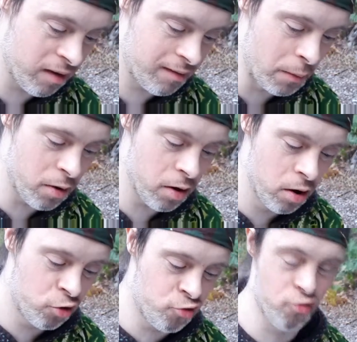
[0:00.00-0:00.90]
Summer
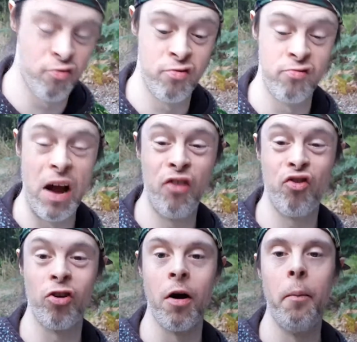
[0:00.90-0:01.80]

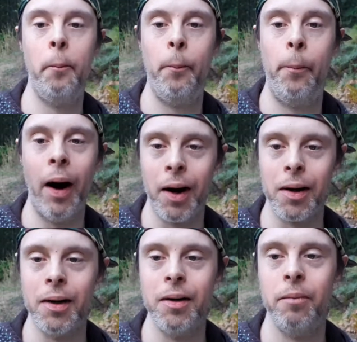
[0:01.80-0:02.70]
Treasure Bug
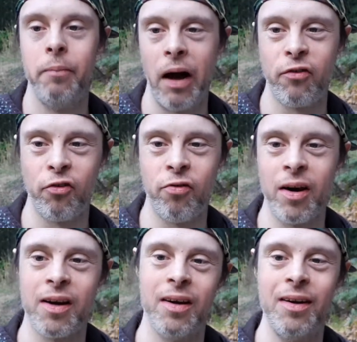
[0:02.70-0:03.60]
Magic Trick.